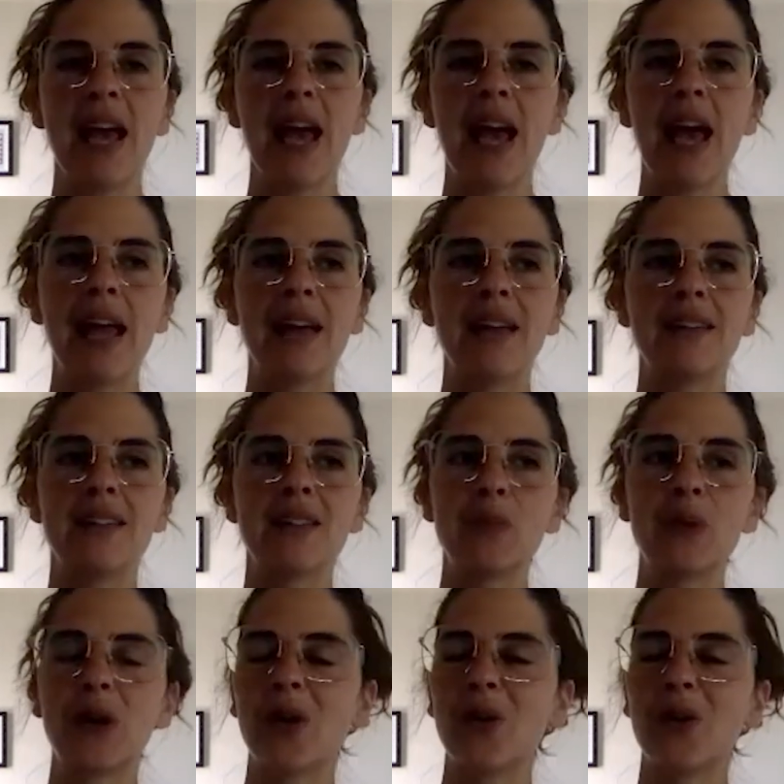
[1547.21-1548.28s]
And
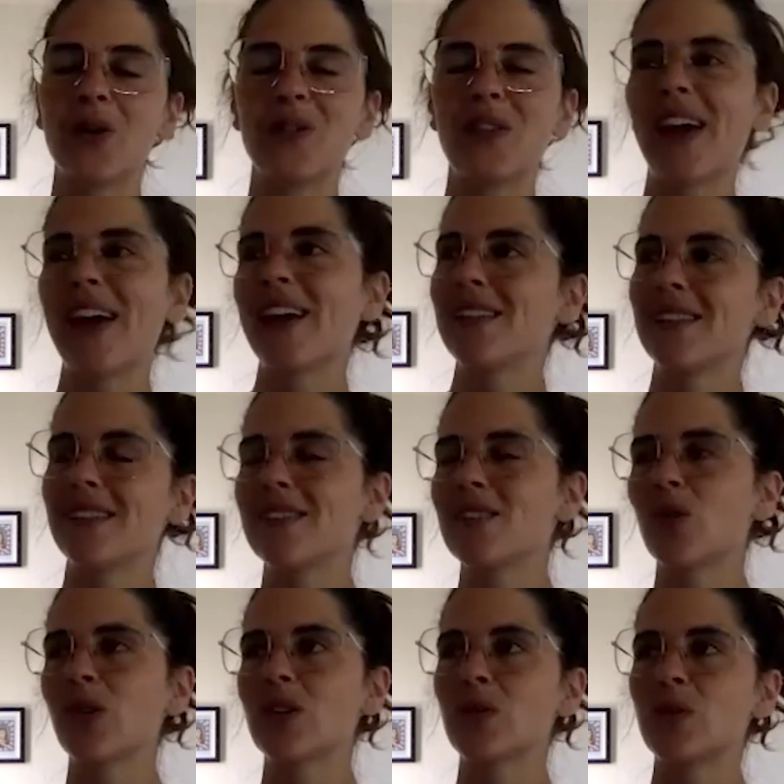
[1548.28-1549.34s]
Spirit and like
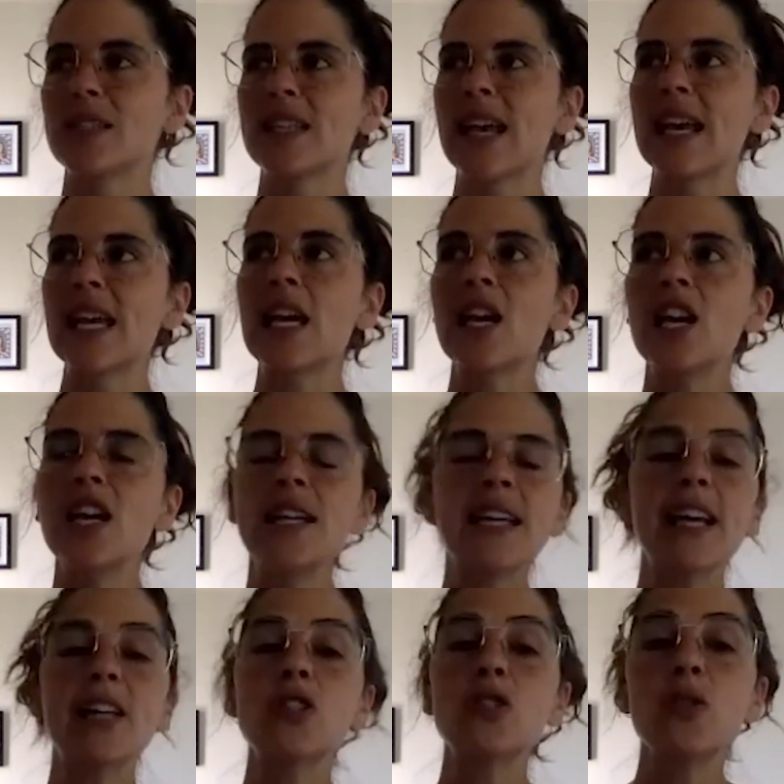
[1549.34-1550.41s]
Source was like,
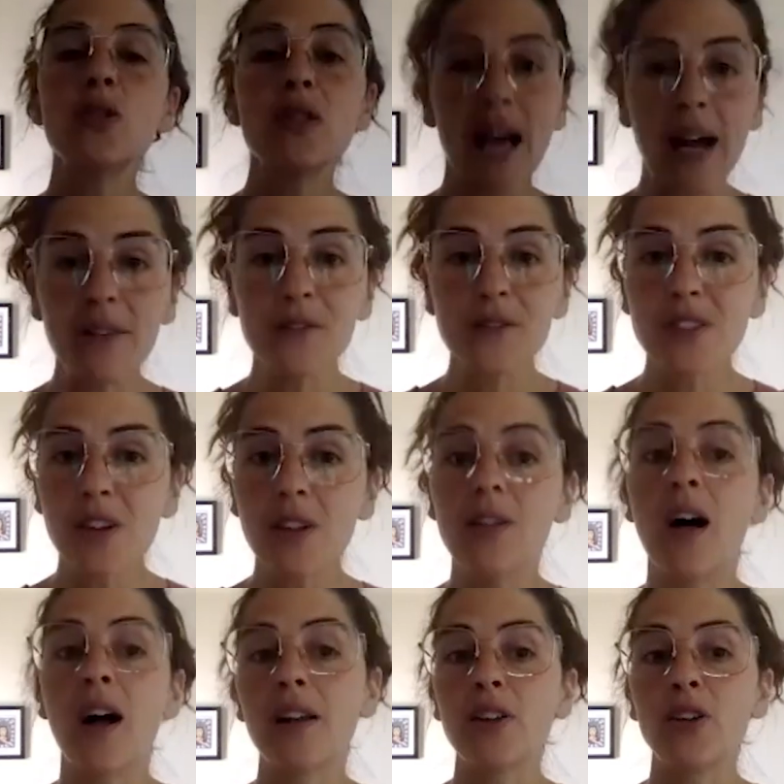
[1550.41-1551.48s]
yes, you left a
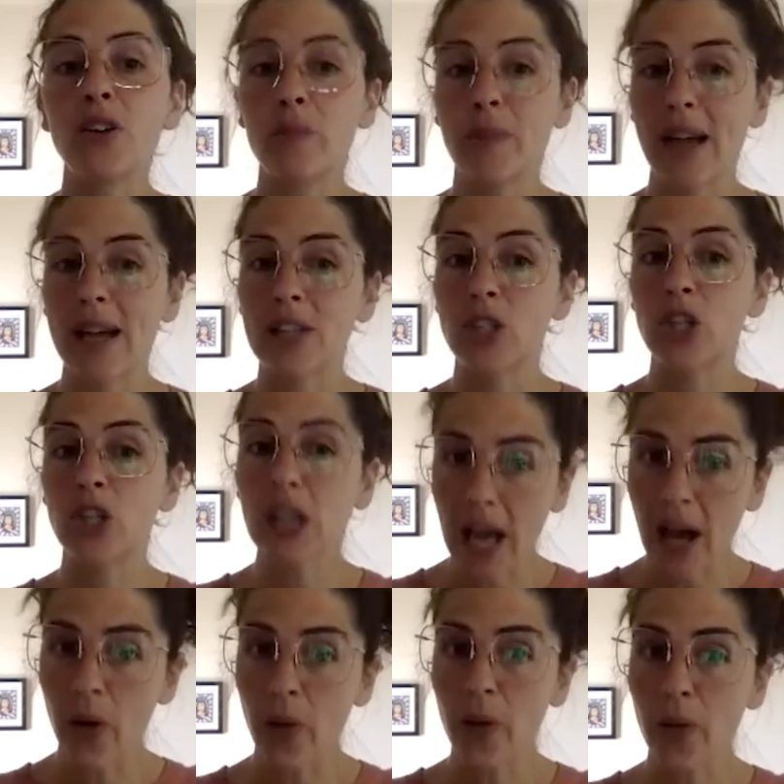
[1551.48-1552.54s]
lot of your magic
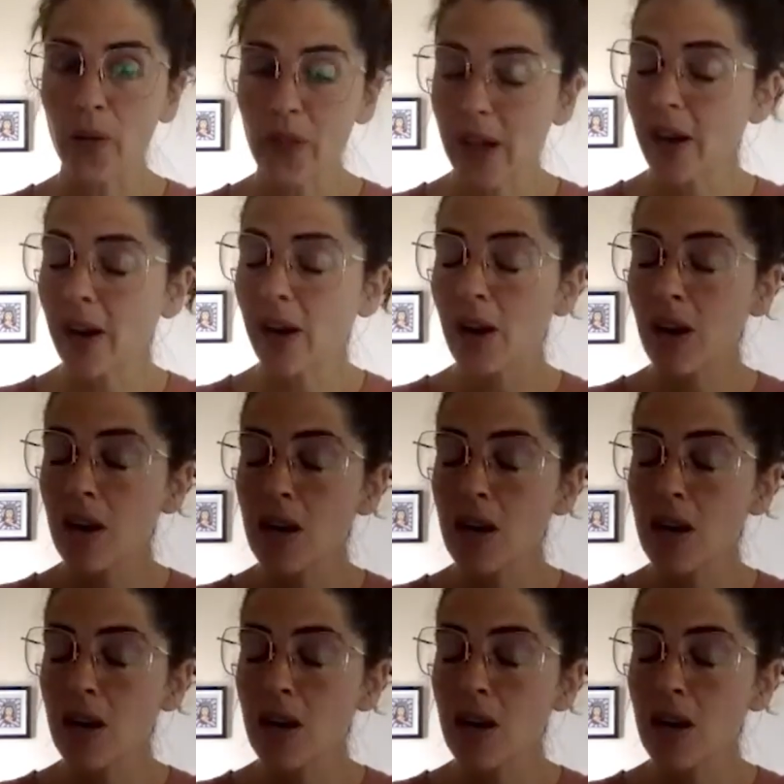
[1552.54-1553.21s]
out there.